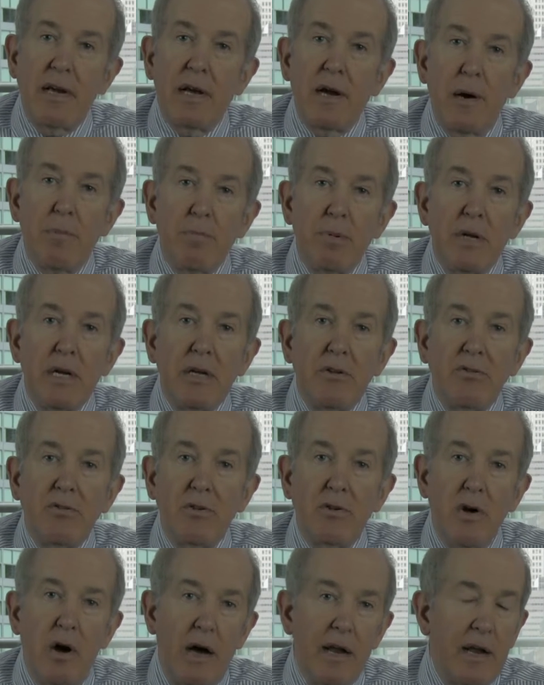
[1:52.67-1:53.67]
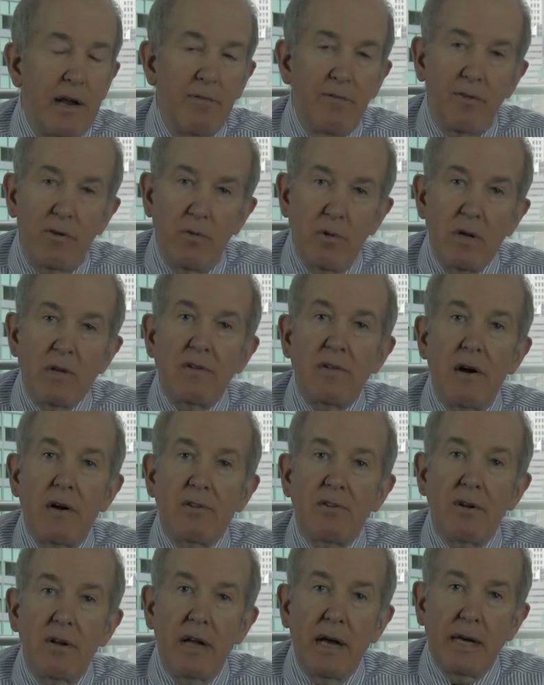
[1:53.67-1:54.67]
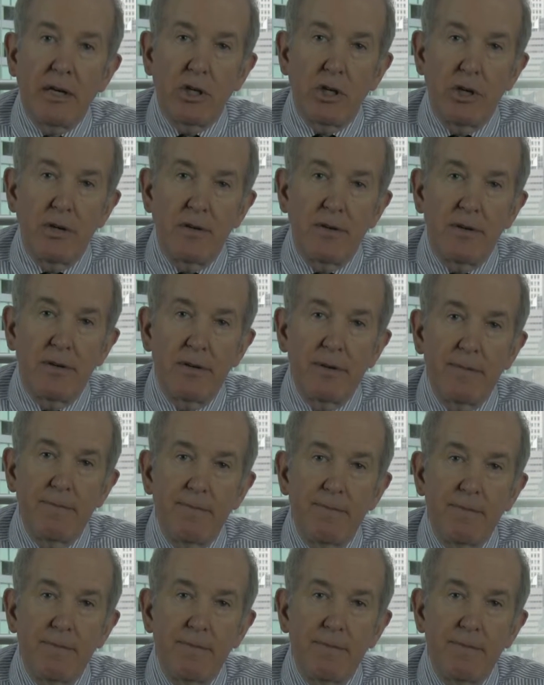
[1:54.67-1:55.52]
and companies do not influence our selections.